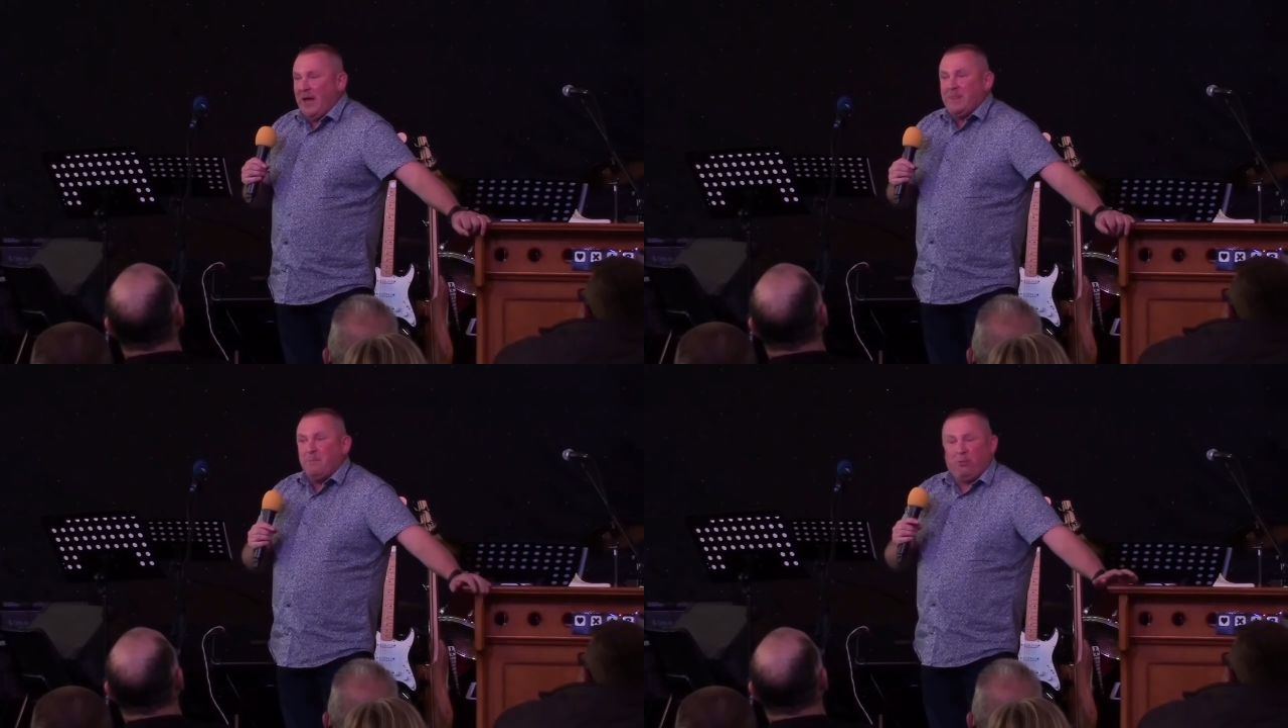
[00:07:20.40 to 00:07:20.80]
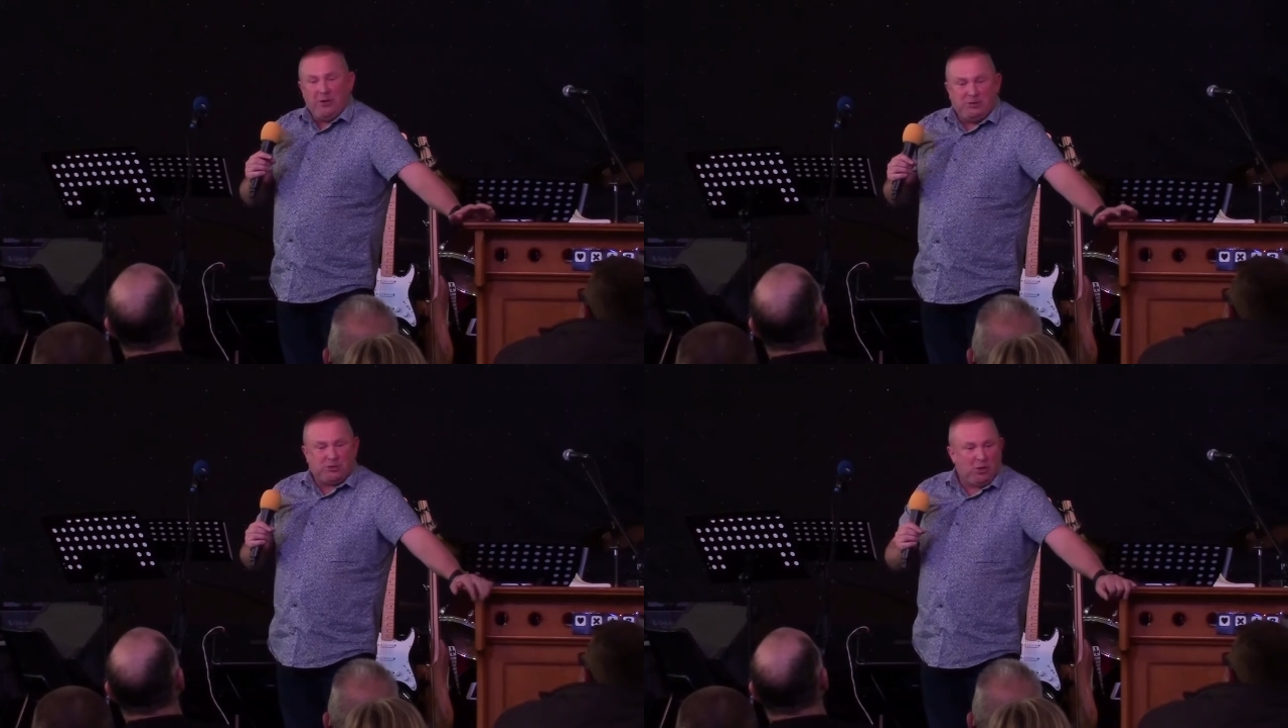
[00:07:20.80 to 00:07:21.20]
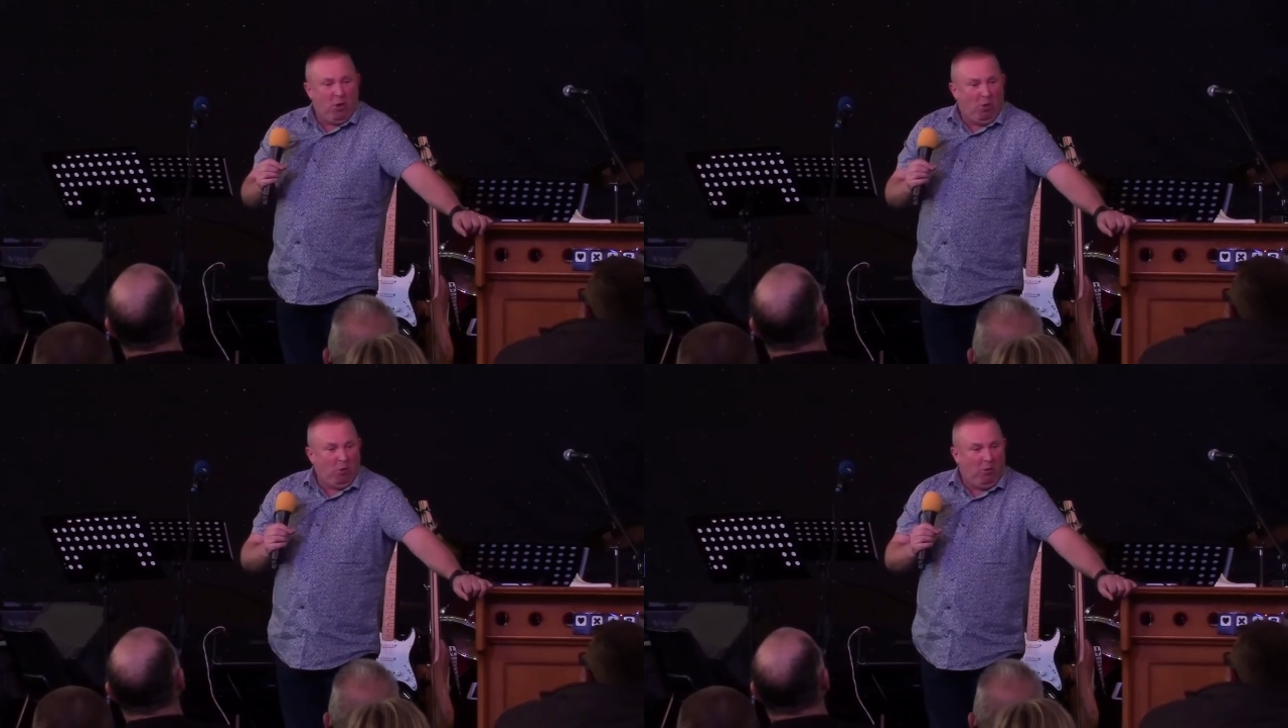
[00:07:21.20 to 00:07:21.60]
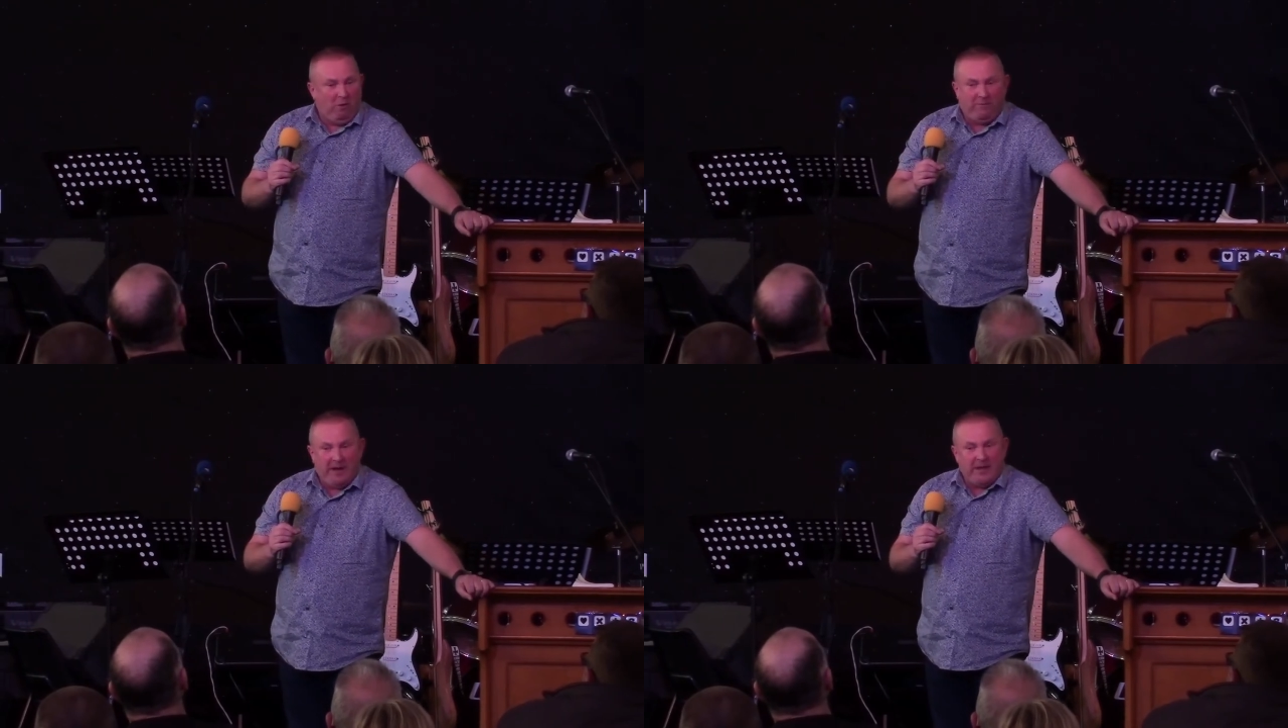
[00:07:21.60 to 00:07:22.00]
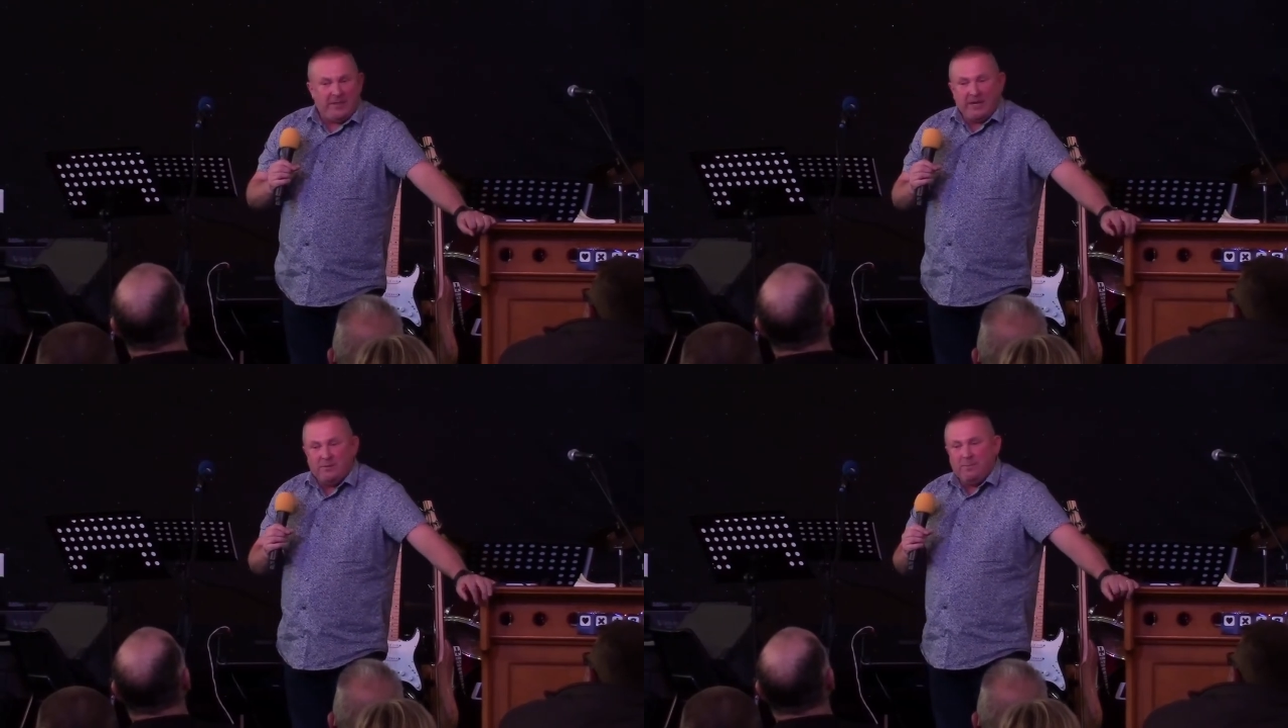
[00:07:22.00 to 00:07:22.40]
that they're preaching all over.
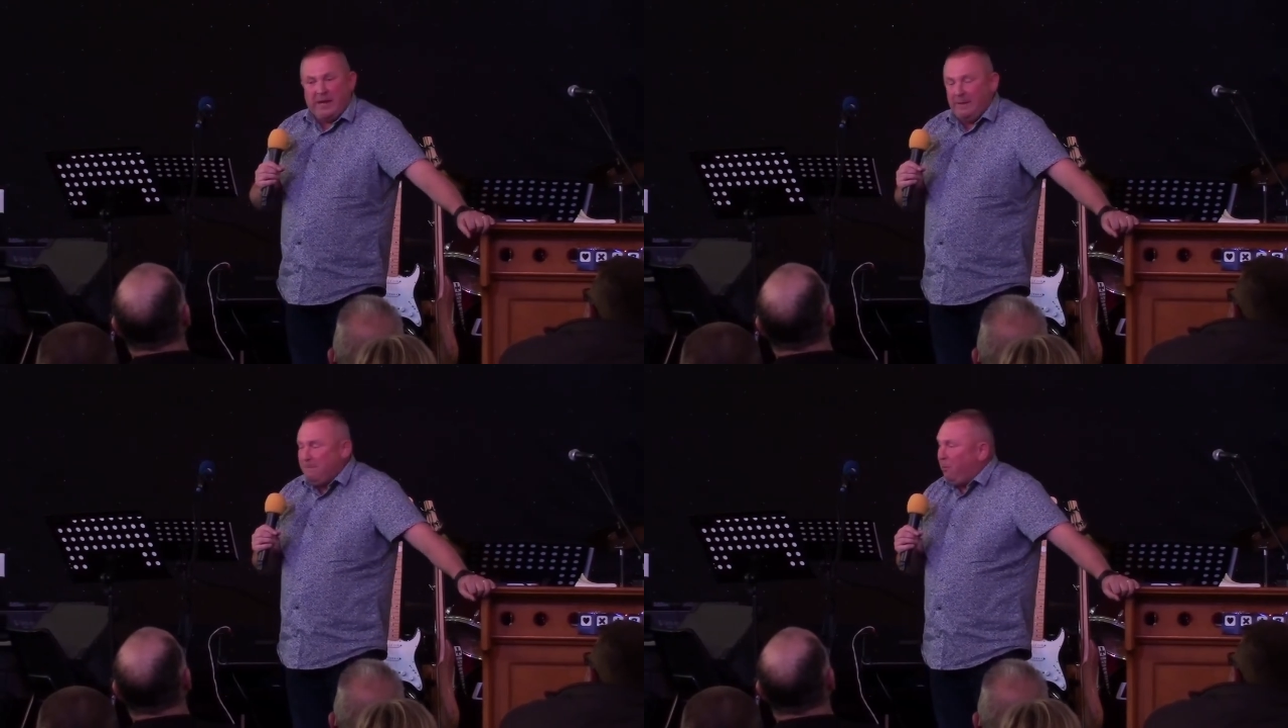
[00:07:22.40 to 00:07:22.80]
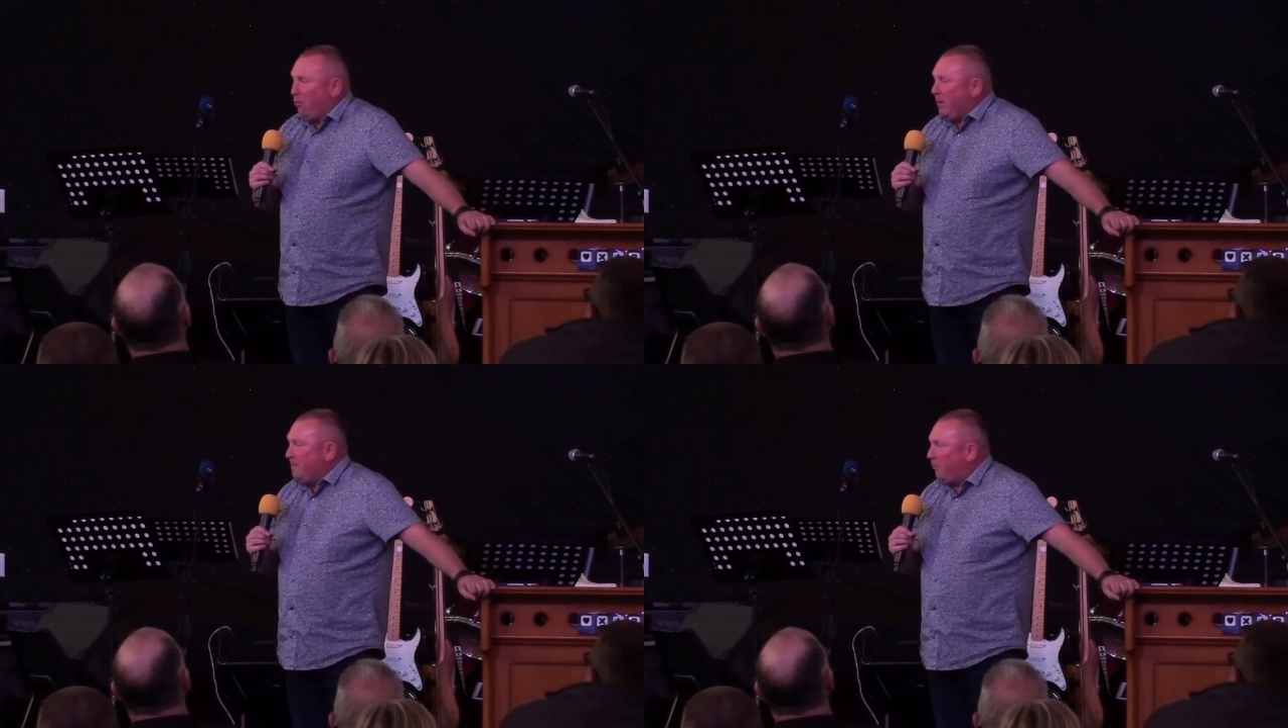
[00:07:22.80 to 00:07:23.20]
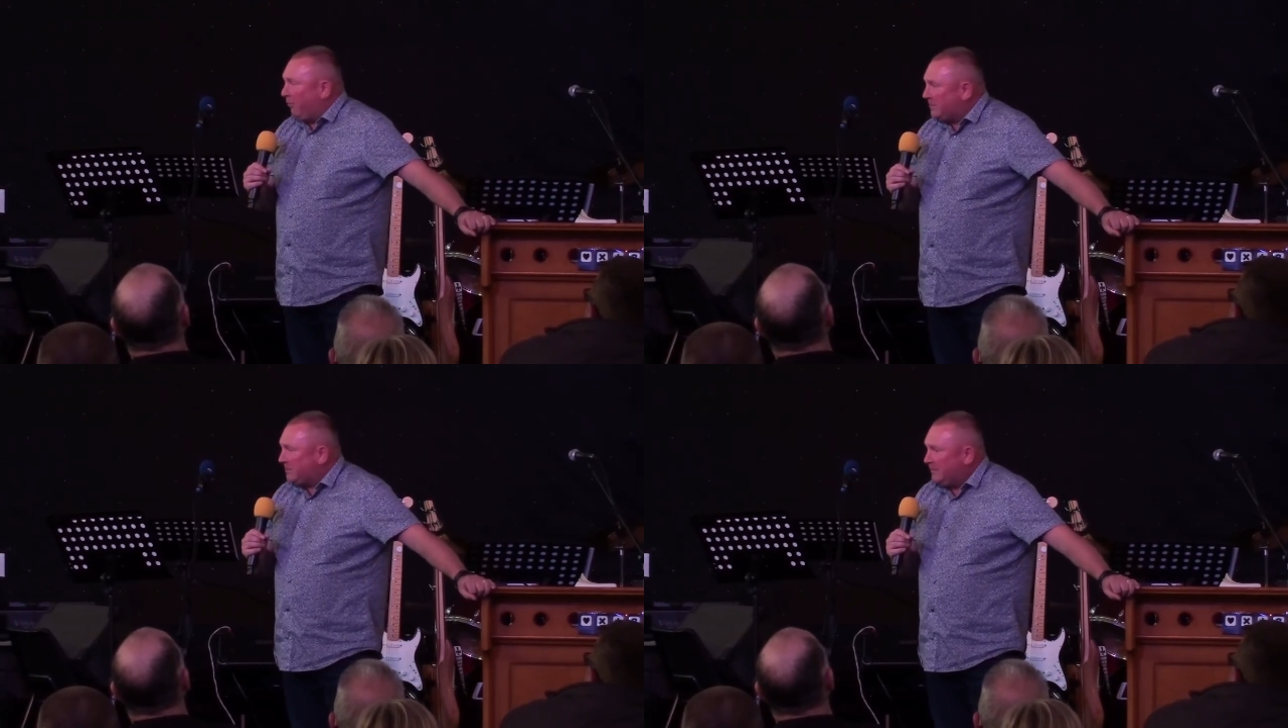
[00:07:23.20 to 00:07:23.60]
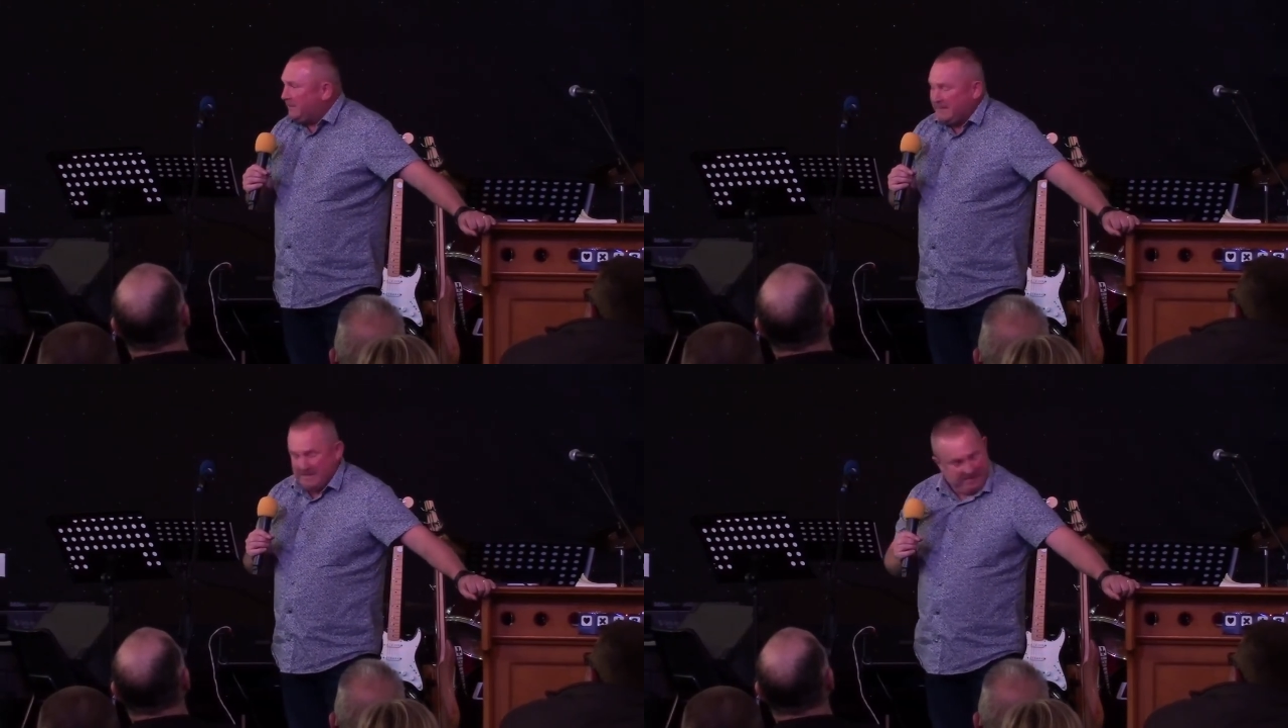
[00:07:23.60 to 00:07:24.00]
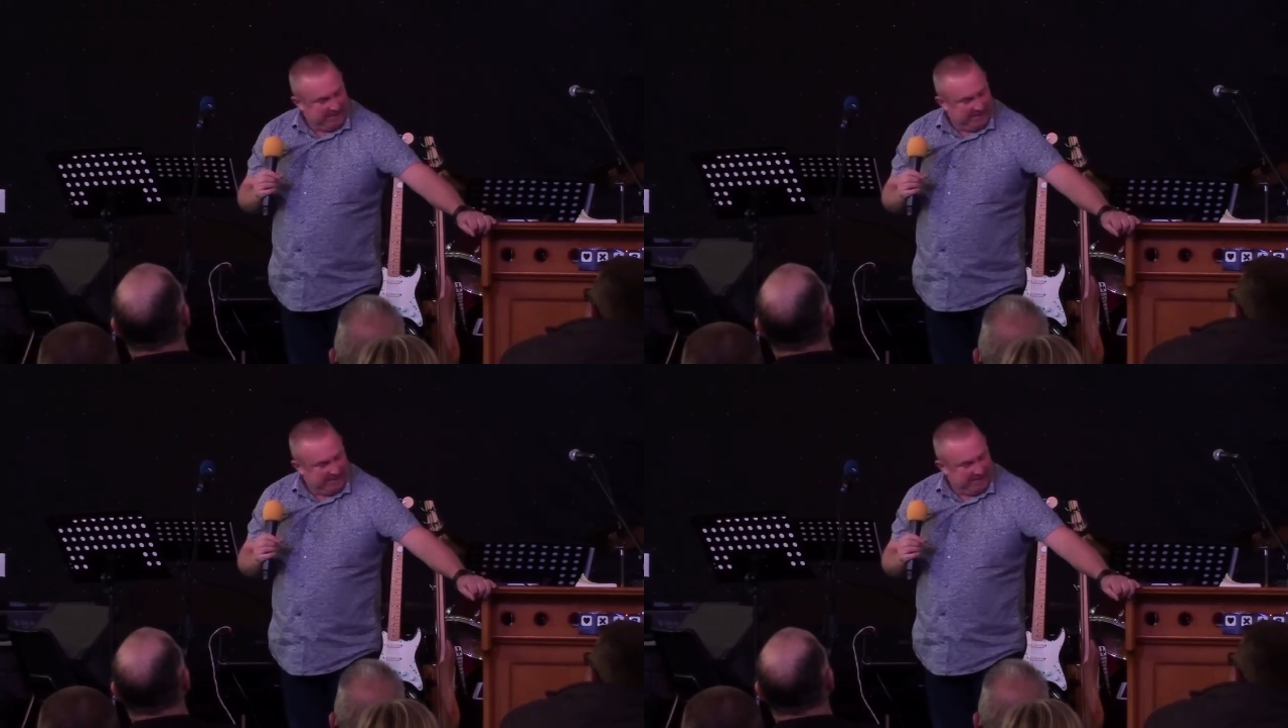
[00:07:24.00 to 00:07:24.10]
They end up getting put in prison.